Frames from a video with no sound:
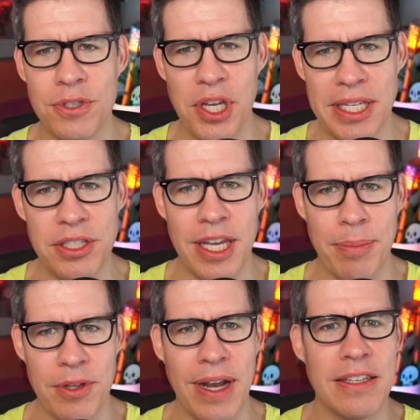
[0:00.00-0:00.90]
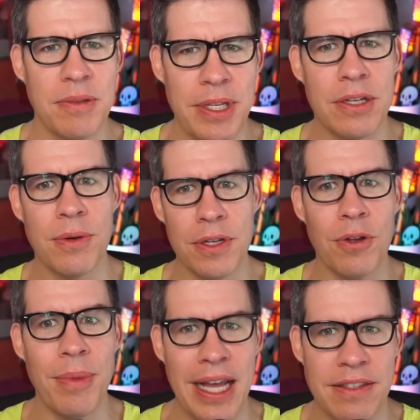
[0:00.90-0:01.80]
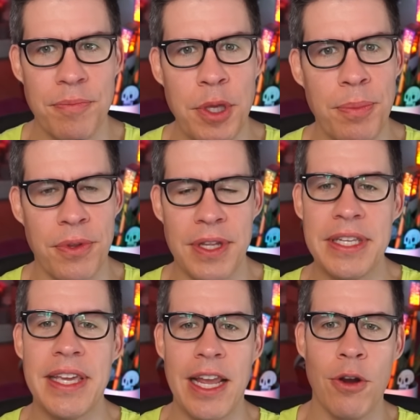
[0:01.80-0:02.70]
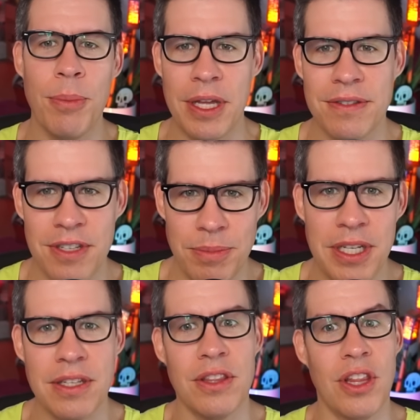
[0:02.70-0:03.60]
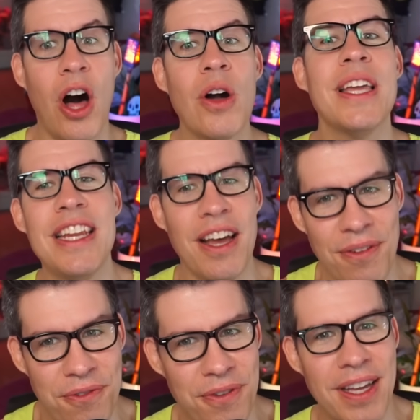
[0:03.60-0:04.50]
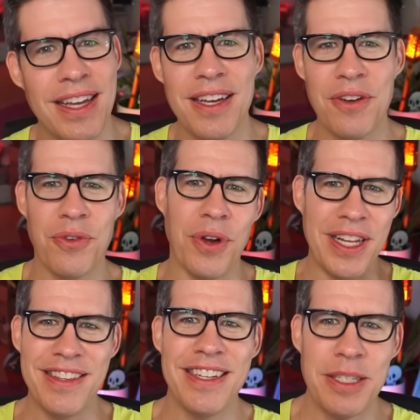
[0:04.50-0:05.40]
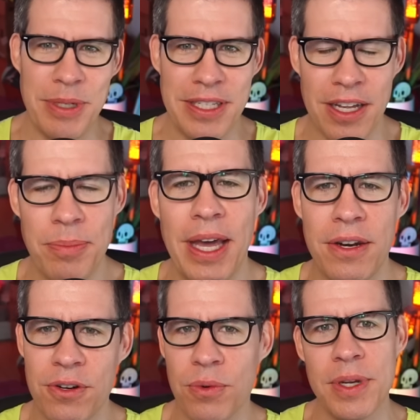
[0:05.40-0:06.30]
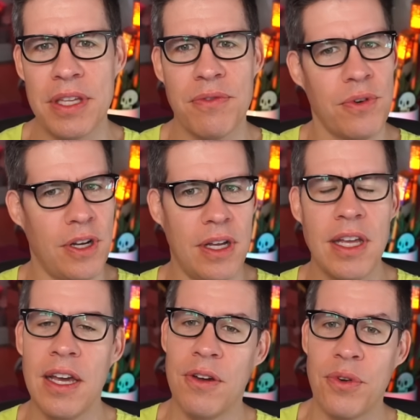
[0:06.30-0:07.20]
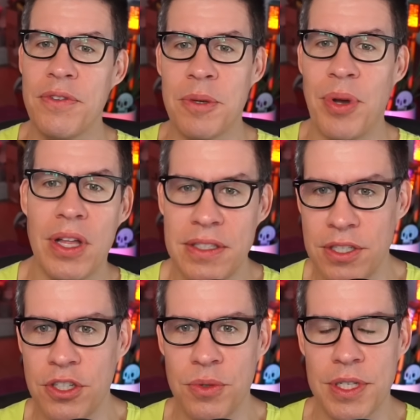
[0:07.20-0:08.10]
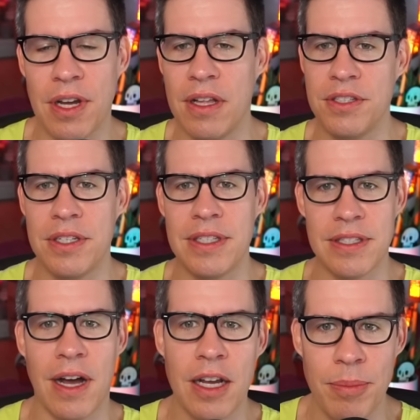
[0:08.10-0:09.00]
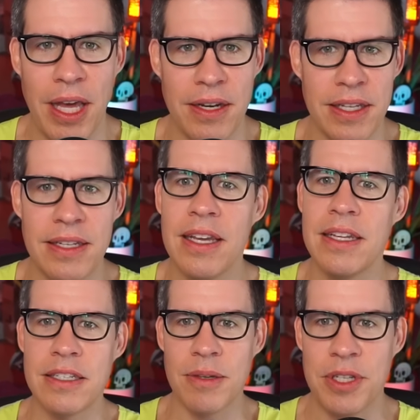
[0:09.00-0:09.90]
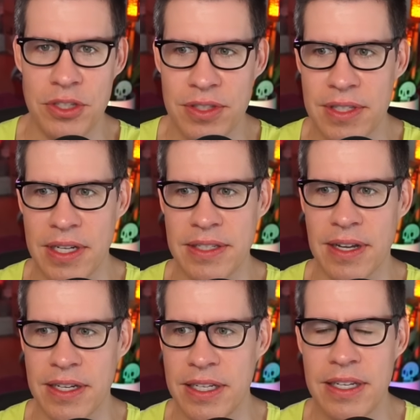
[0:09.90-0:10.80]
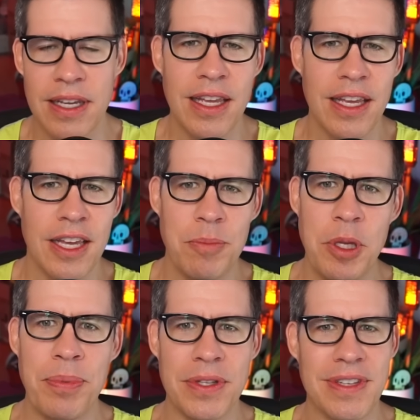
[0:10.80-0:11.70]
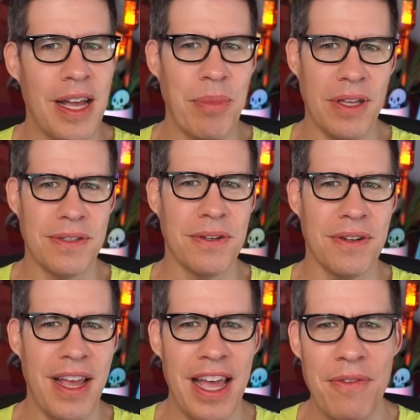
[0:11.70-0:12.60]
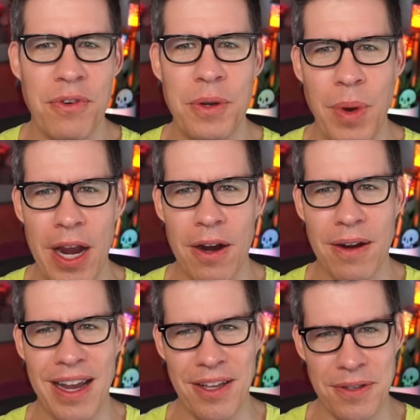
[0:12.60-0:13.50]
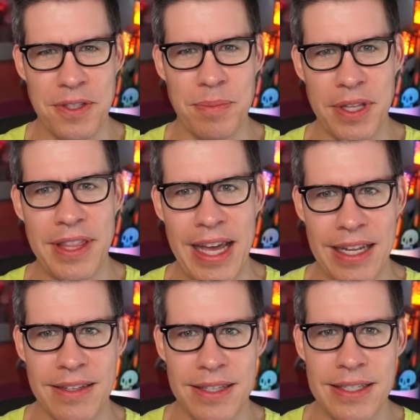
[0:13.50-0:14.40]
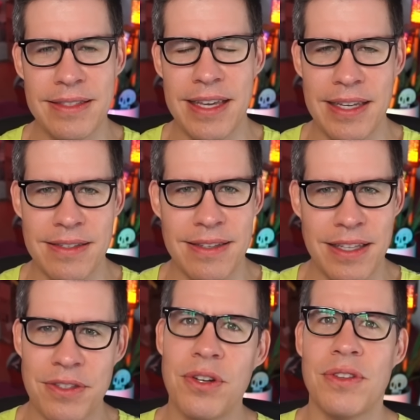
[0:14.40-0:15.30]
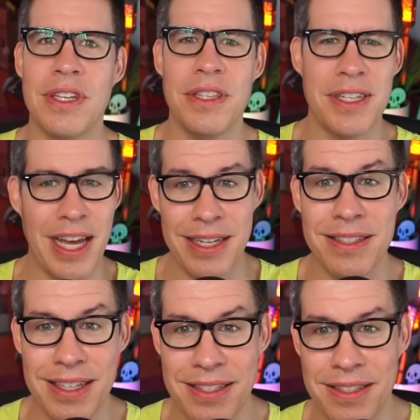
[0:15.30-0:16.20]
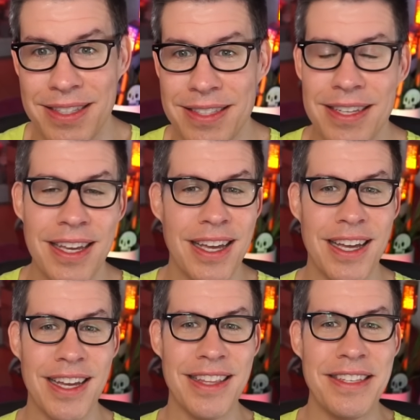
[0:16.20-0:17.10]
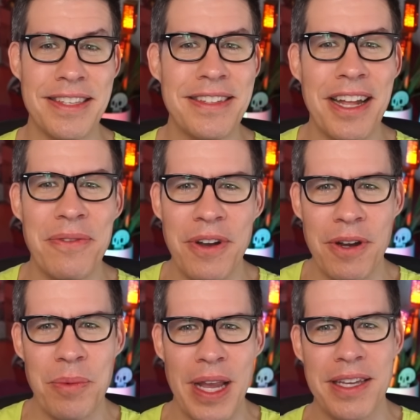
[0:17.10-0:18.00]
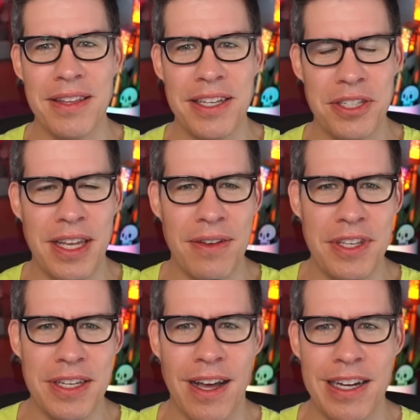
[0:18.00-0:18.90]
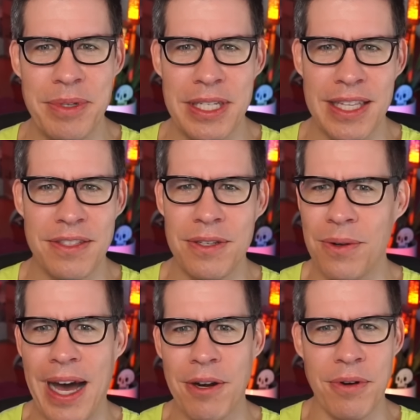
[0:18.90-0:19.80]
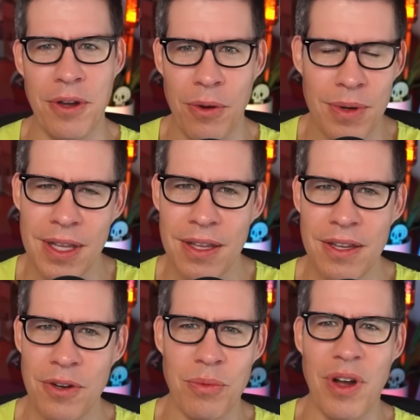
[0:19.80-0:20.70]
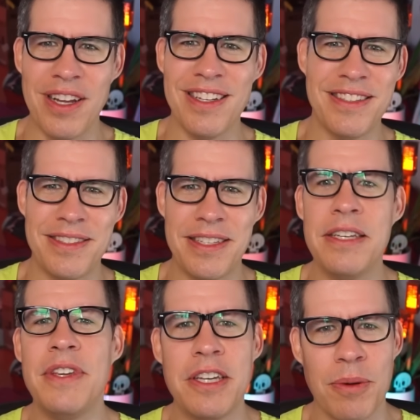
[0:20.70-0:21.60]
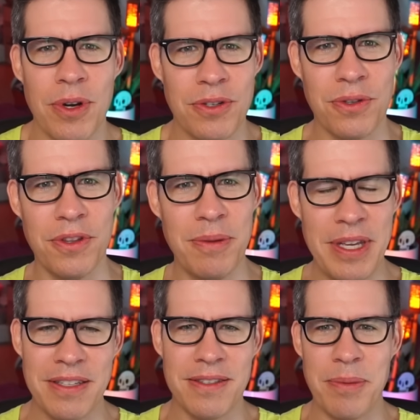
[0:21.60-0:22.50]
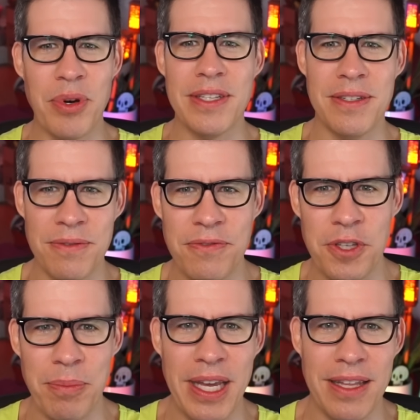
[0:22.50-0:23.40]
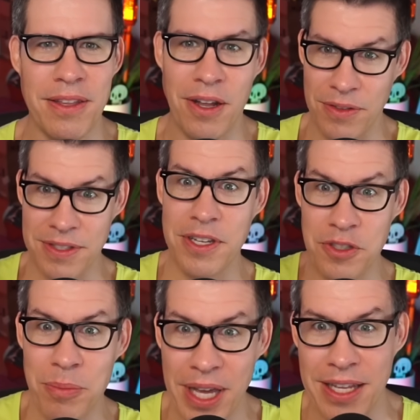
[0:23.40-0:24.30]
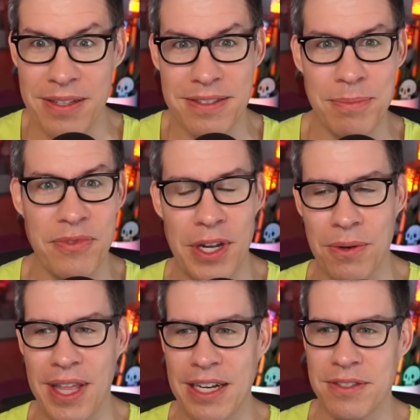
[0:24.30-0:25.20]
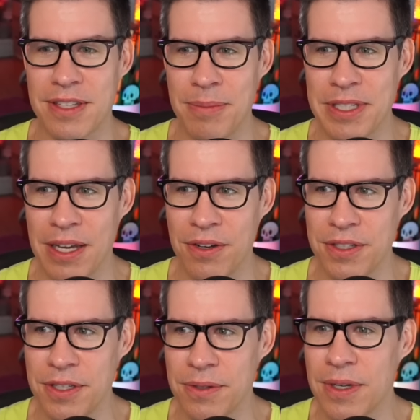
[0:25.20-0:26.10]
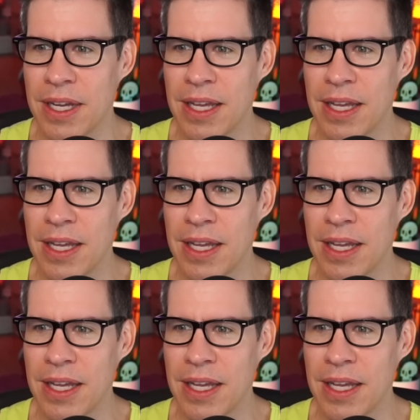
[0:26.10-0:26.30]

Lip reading: change to happen, there has to be a critical mass of people that care about a subject long enough for anything to be done about it, or really for even a politician to acknowledge it, to talk about it, to commission studies on it. And people's eyeballs are everywhere else but that these days. And certainly in the United States, at least, this is not a very regulation-heavy economy unless you, I don't know, run a TV commercial that makes the president feel bad. Then all of a sudden you bet some federal action's coming down on you.